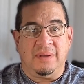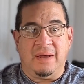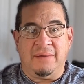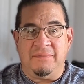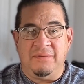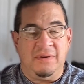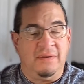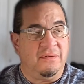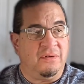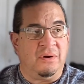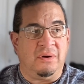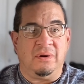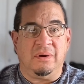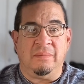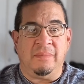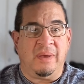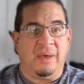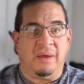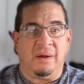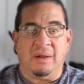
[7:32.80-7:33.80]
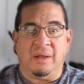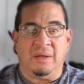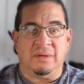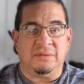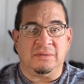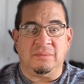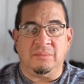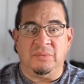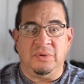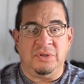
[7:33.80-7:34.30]
I've never heard about
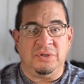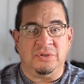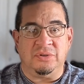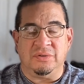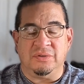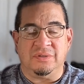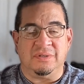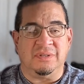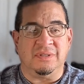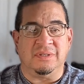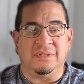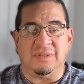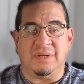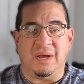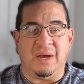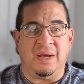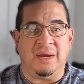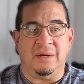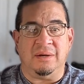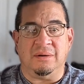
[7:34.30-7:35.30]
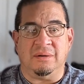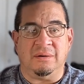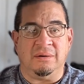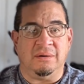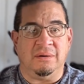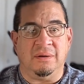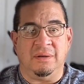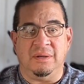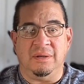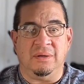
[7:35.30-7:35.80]
Awesome Richards' desire
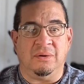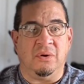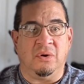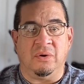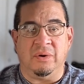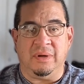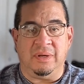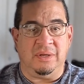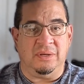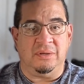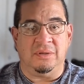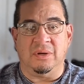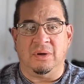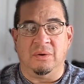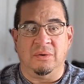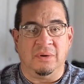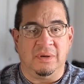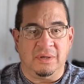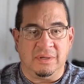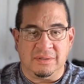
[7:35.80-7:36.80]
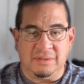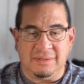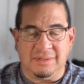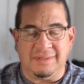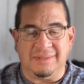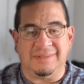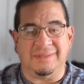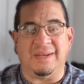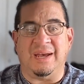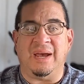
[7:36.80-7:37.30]
or Edoga's
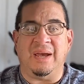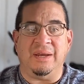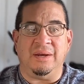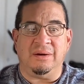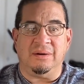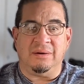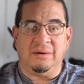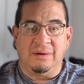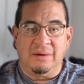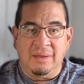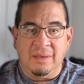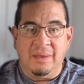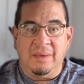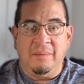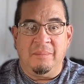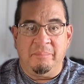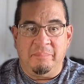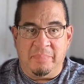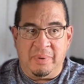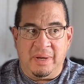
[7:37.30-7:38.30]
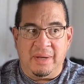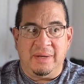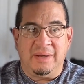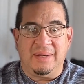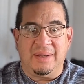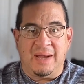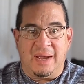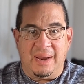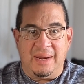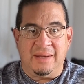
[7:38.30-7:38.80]
desire. But
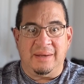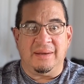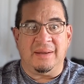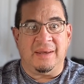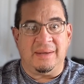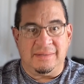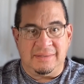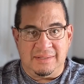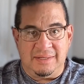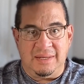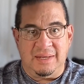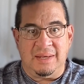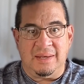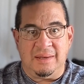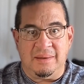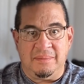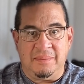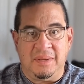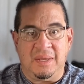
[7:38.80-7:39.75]
Guyton, I see him.